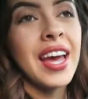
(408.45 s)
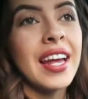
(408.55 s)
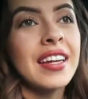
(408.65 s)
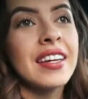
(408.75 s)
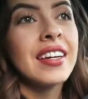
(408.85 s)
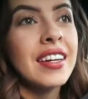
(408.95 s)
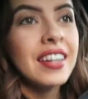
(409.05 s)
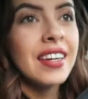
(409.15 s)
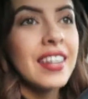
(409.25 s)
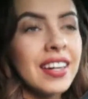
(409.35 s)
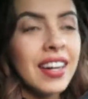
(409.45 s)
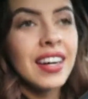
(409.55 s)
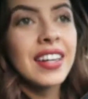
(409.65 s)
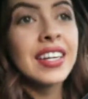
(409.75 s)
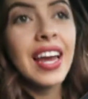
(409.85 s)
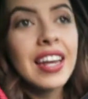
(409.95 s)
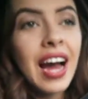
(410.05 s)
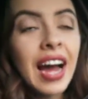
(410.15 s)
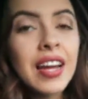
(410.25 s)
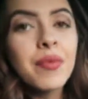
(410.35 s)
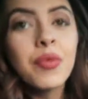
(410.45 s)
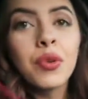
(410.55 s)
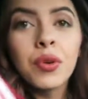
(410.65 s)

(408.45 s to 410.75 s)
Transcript: and again, I am